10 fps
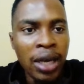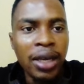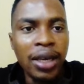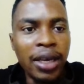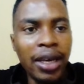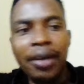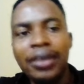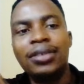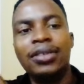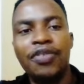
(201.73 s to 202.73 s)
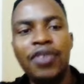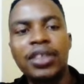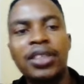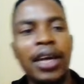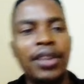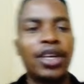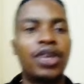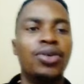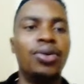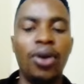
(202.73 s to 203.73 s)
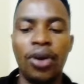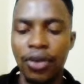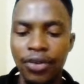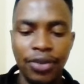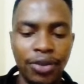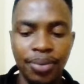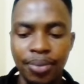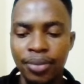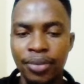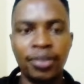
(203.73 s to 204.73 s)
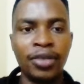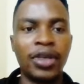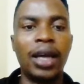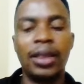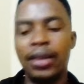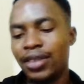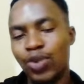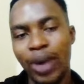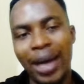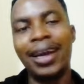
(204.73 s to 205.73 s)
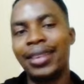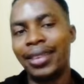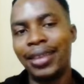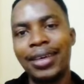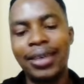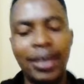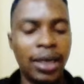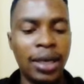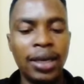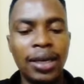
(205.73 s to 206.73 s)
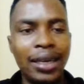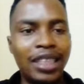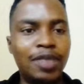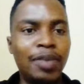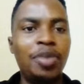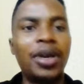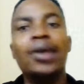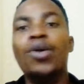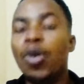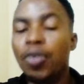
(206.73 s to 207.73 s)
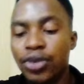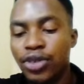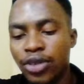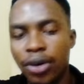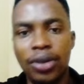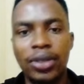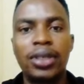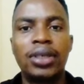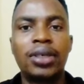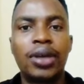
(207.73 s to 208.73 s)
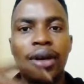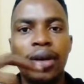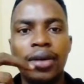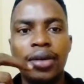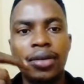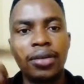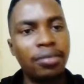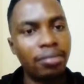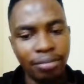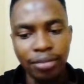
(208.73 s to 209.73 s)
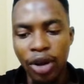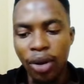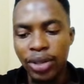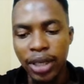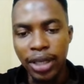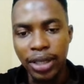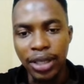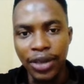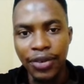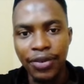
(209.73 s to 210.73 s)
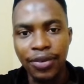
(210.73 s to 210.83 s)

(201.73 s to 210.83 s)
here is the first thing I think you will love, and this is why I think it might be an open source alternative.